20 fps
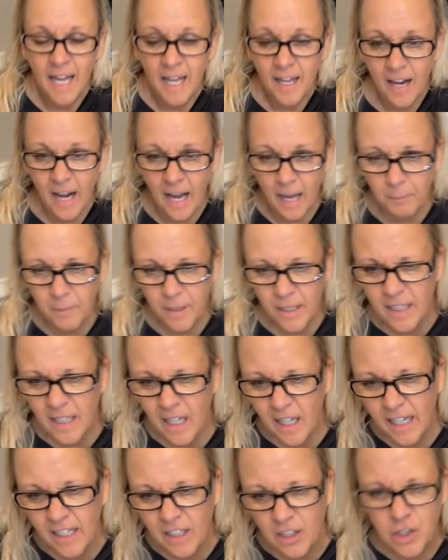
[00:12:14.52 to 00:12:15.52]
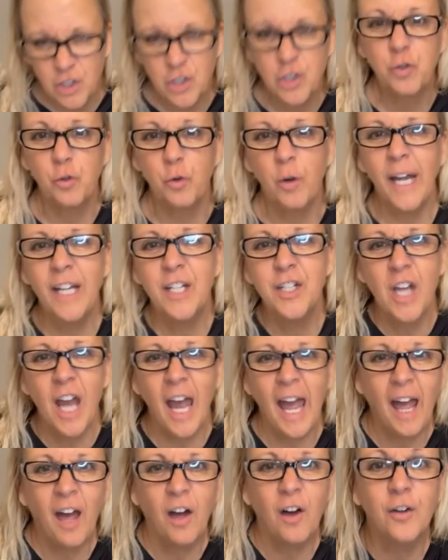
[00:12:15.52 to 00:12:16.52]
and I'm going to like stretch
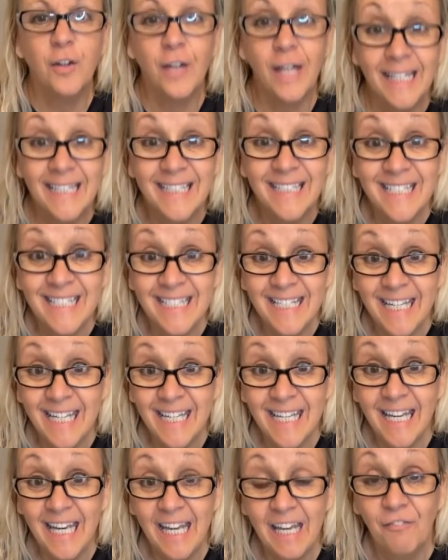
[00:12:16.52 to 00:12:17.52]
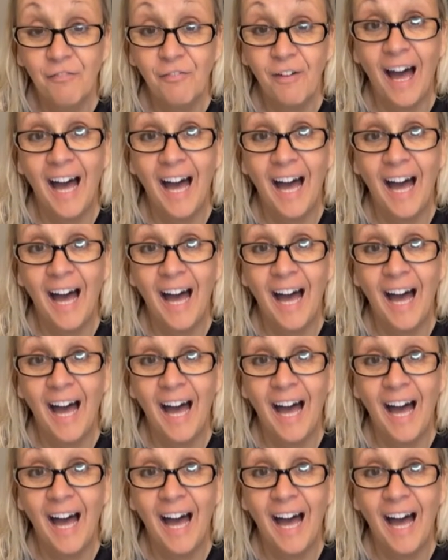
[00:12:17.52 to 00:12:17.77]
out and see if